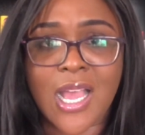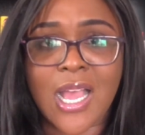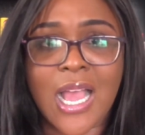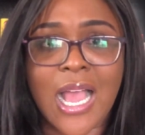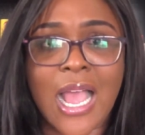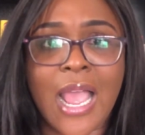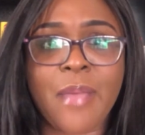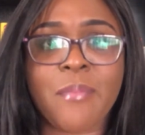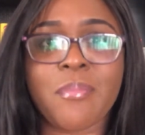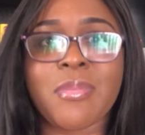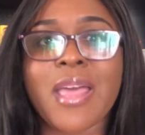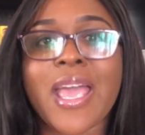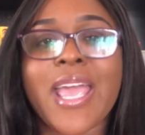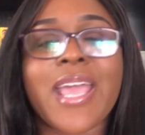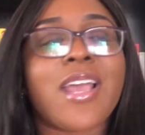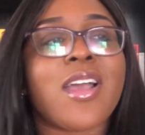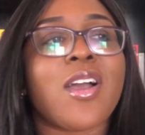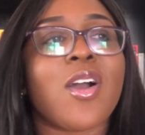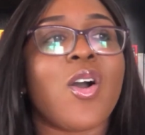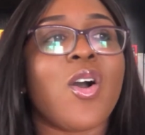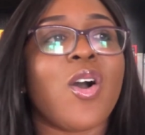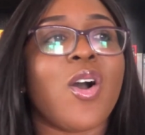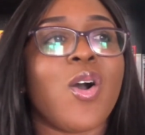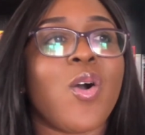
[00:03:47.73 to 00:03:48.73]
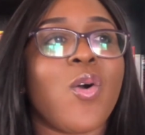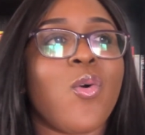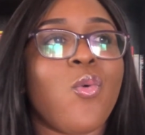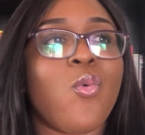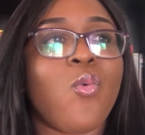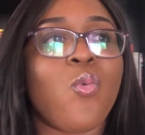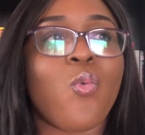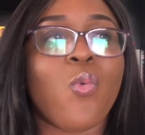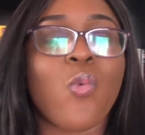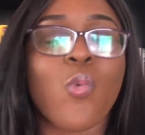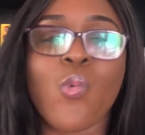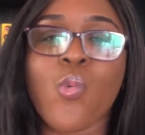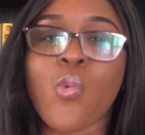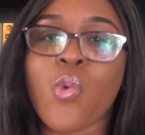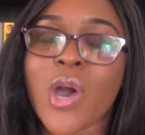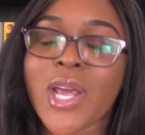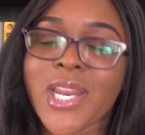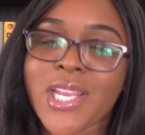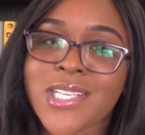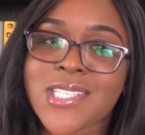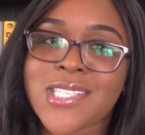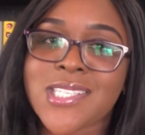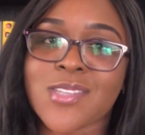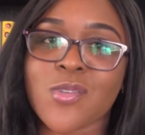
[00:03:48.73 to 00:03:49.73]
I'm like,
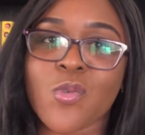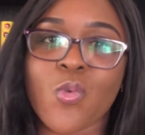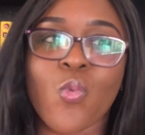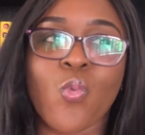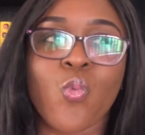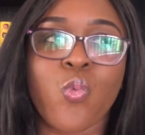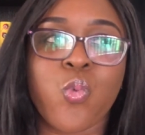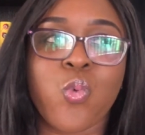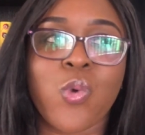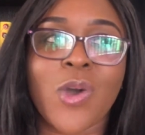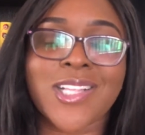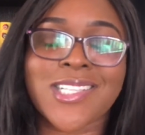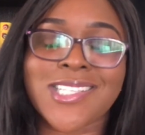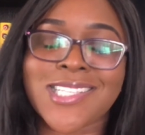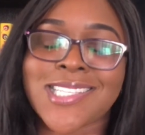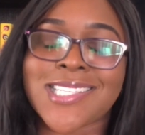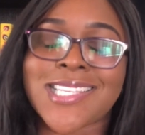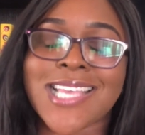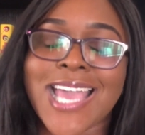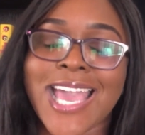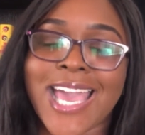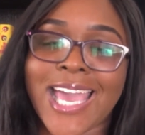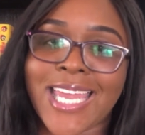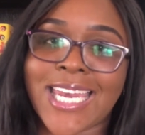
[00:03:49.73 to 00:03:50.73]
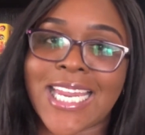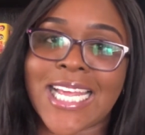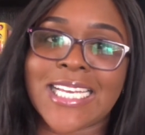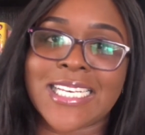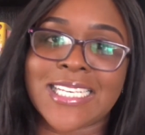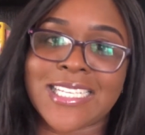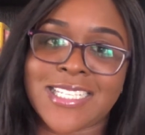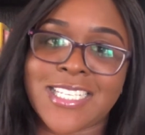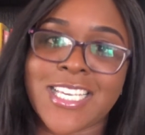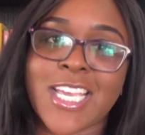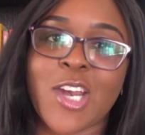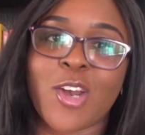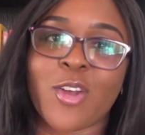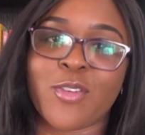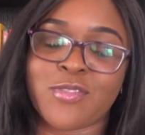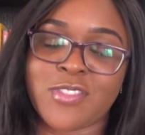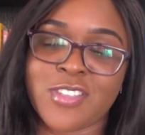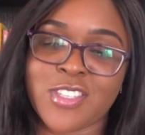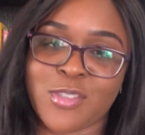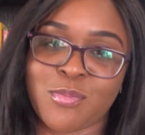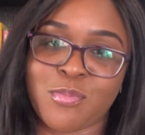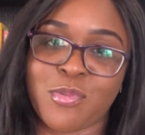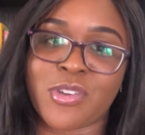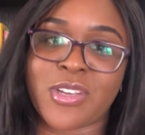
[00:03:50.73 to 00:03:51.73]
what is the head and the tail of
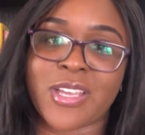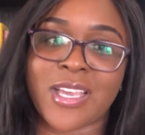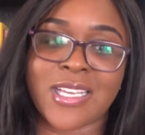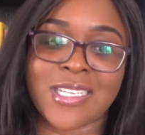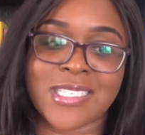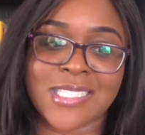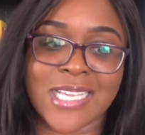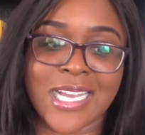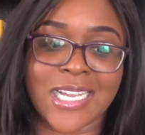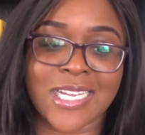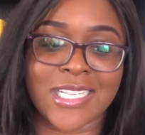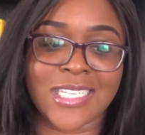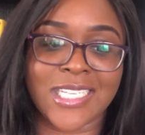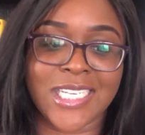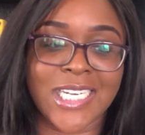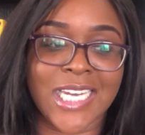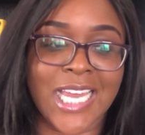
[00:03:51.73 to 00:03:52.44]
this book exactly?